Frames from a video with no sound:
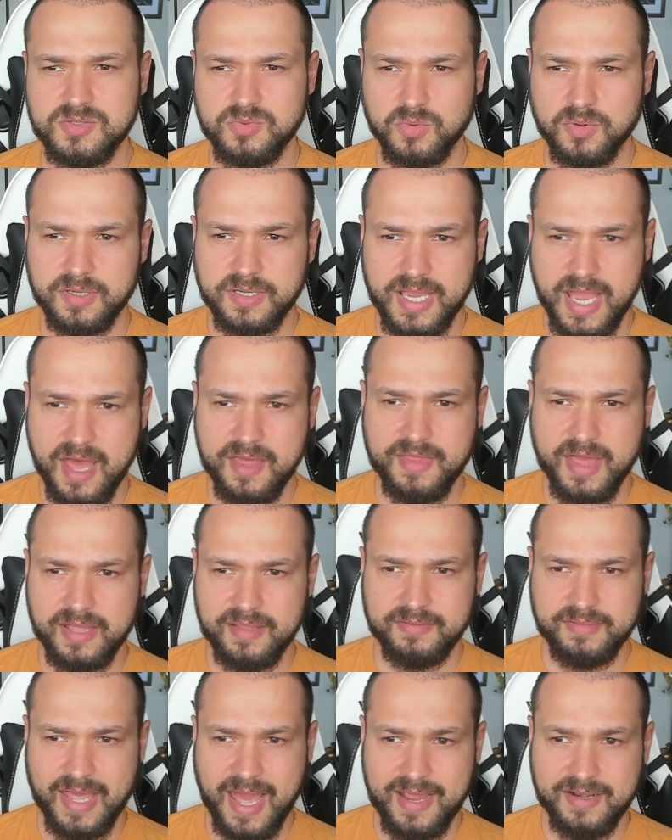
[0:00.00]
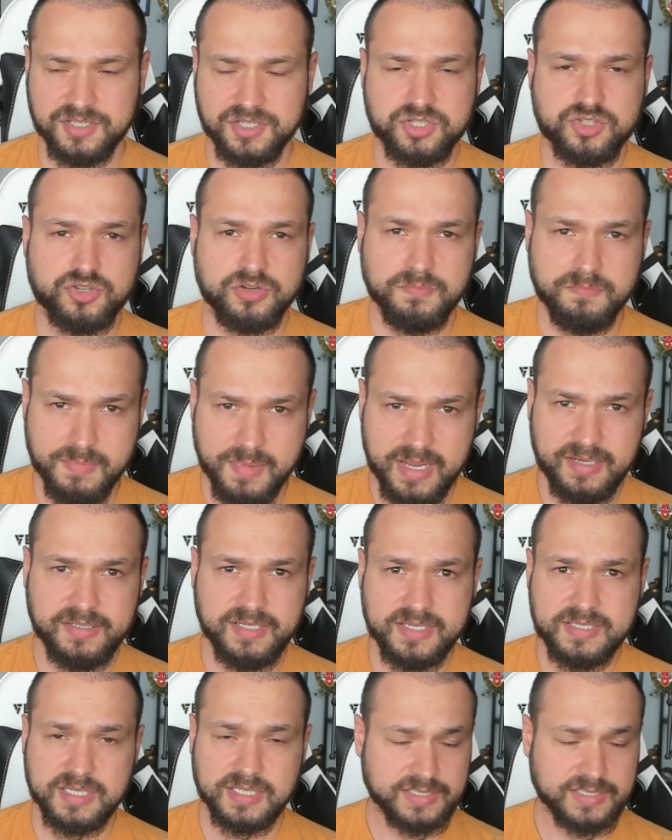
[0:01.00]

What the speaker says: where, yeah, that is tremendous,